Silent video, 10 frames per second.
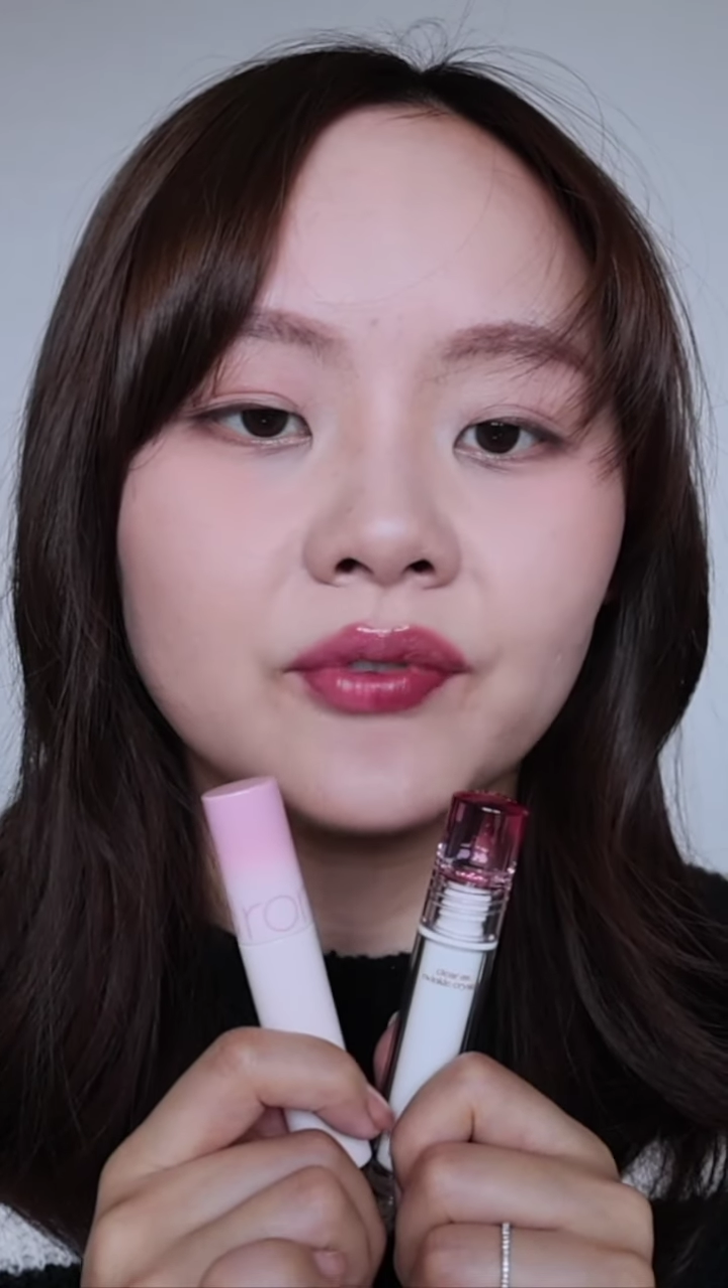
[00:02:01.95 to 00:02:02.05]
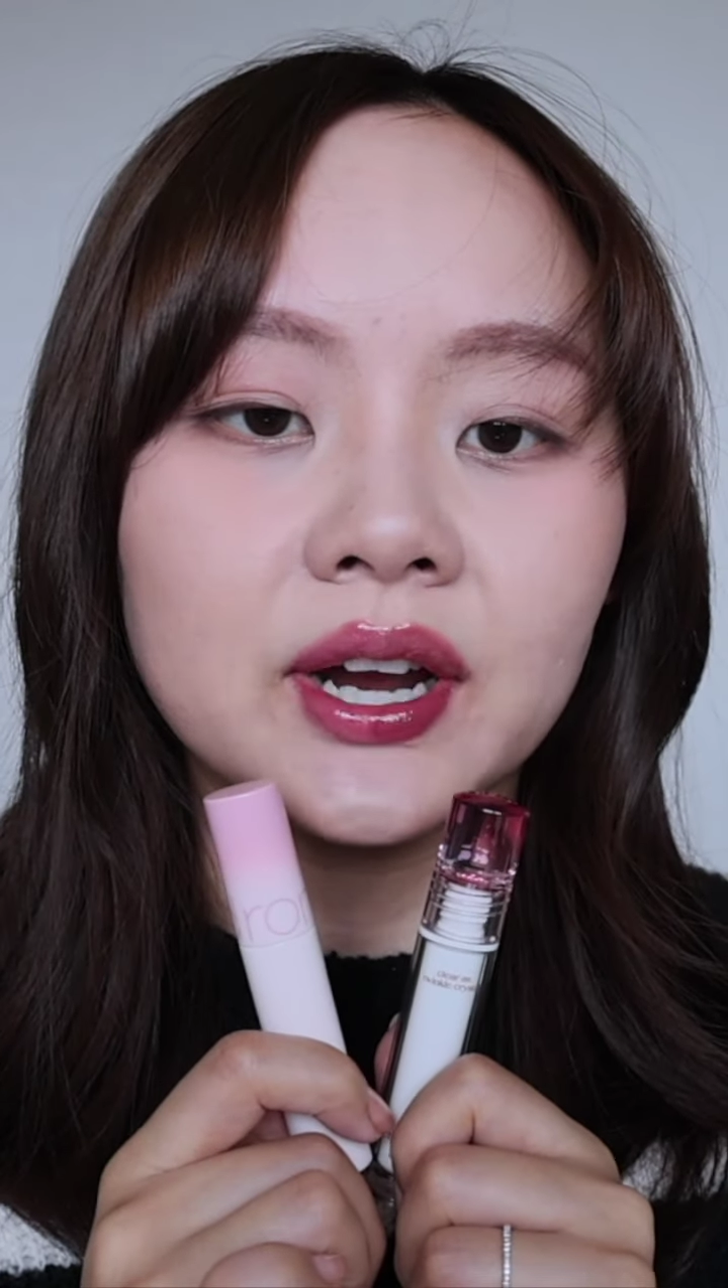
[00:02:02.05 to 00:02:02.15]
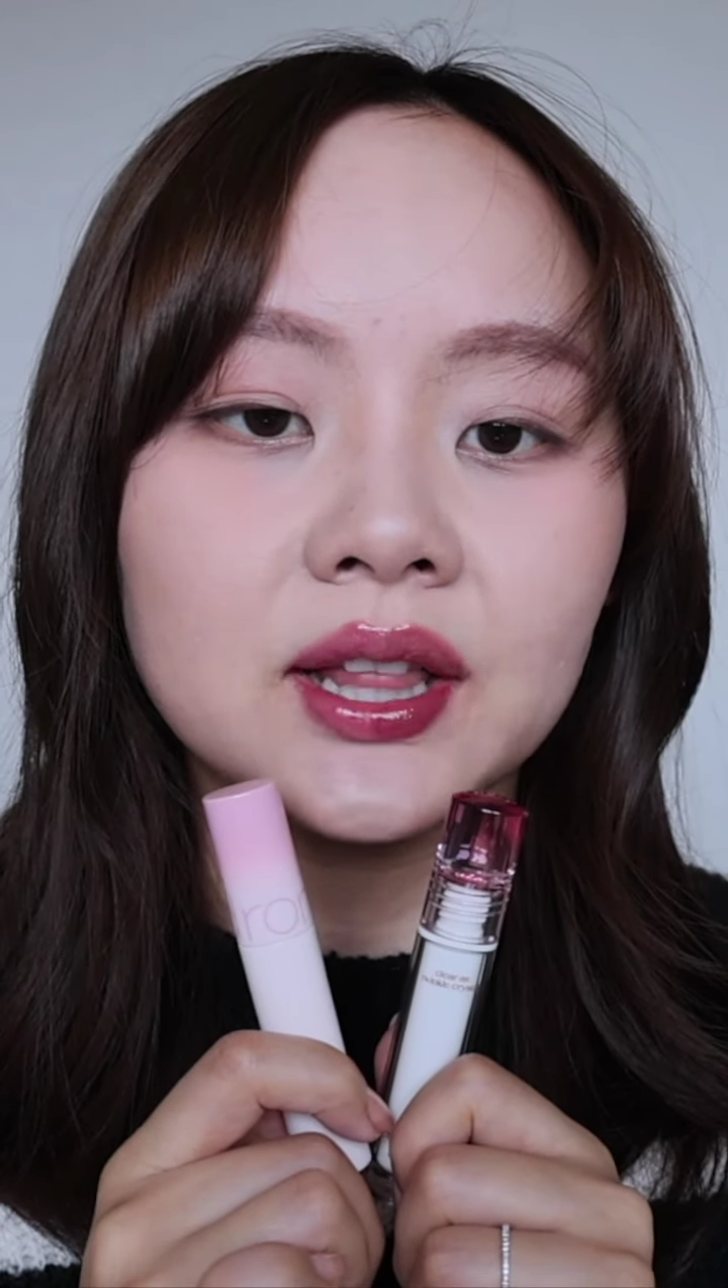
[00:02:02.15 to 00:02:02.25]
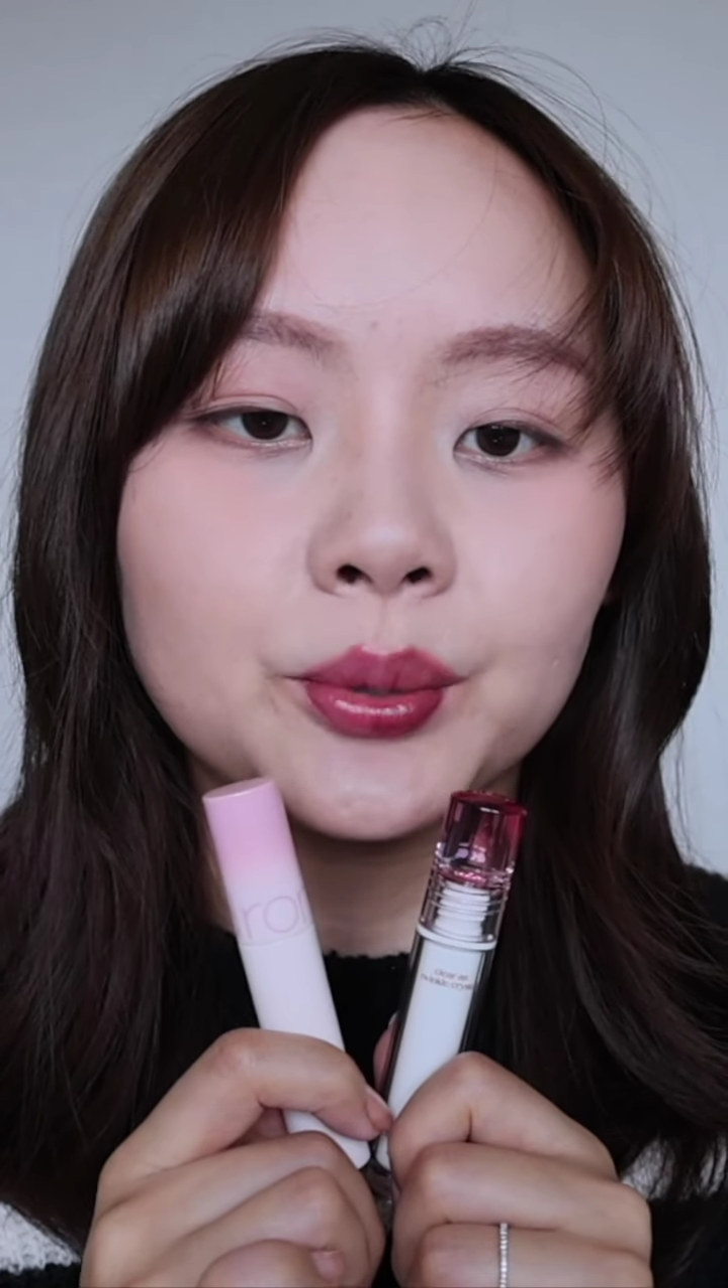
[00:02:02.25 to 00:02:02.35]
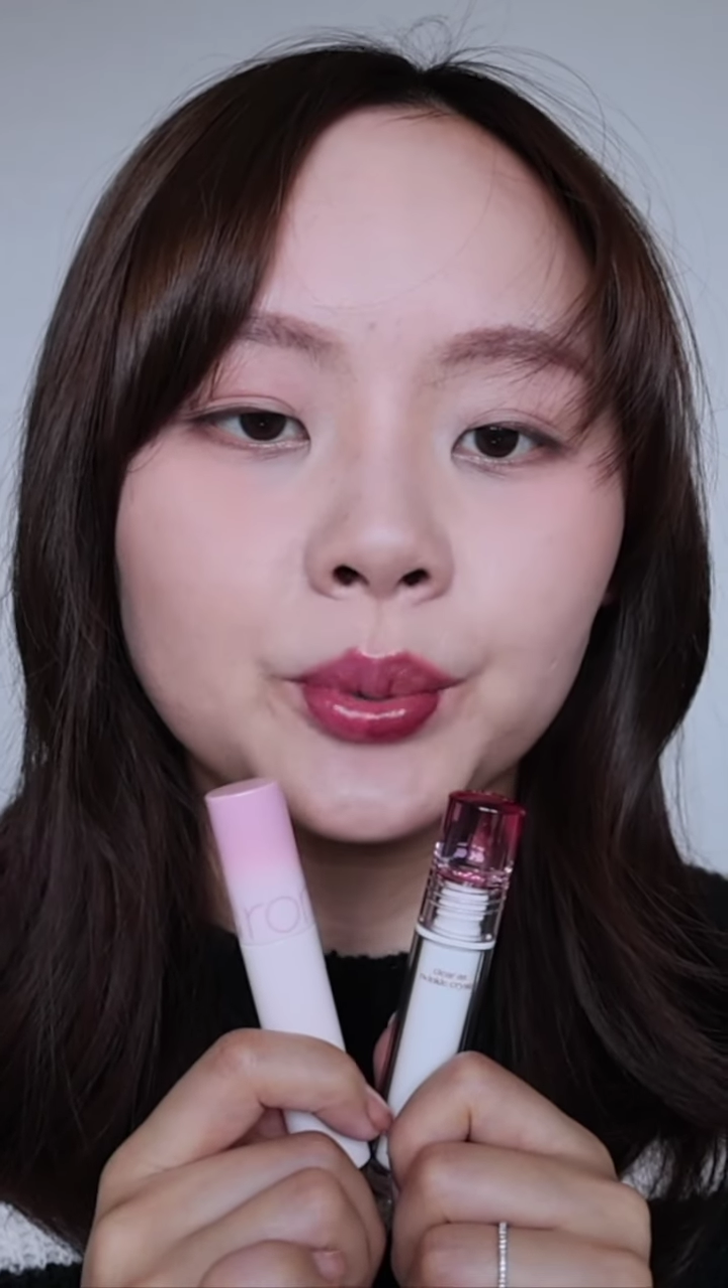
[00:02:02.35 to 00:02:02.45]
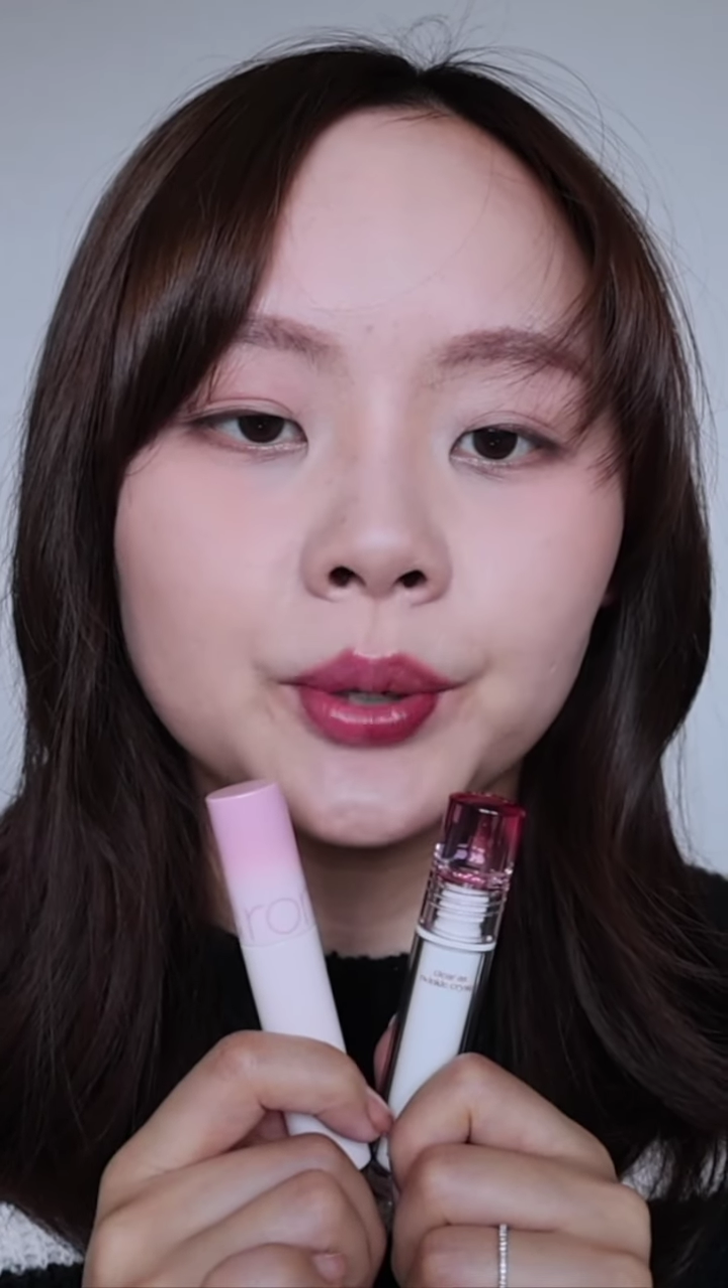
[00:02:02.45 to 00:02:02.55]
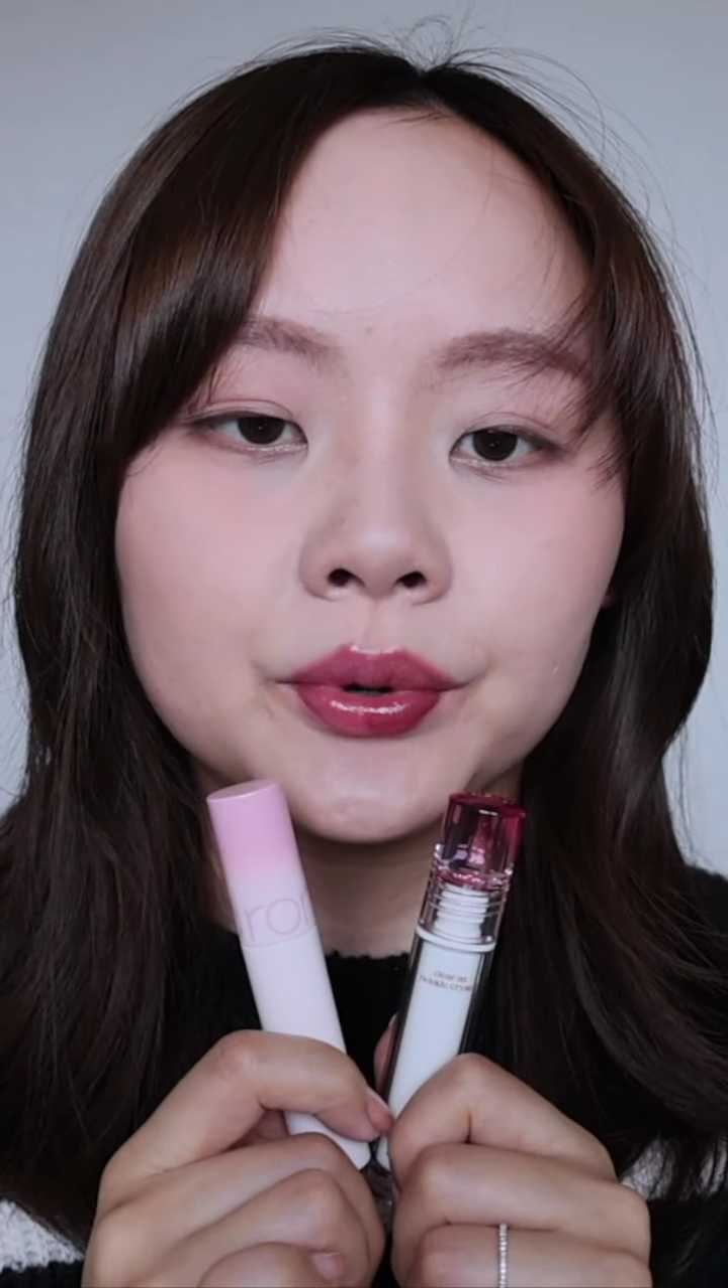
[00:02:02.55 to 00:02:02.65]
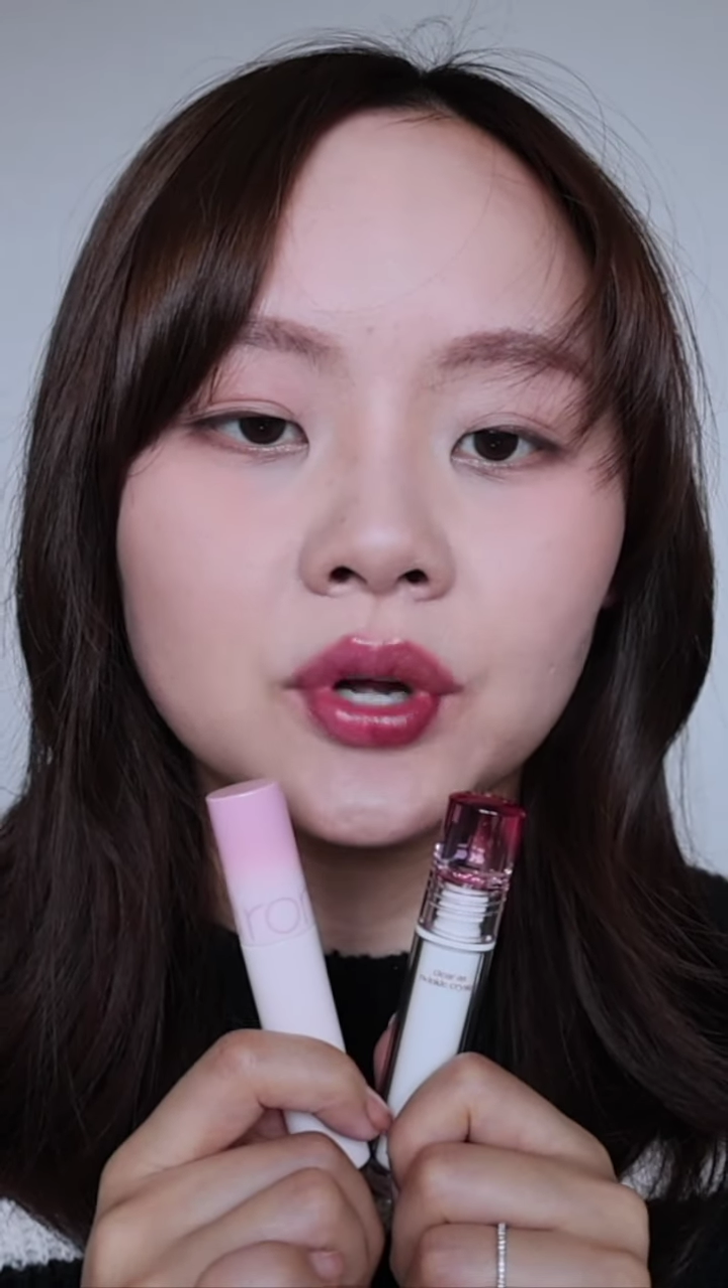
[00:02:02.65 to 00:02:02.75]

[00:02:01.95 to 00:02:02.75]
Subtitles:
violet purple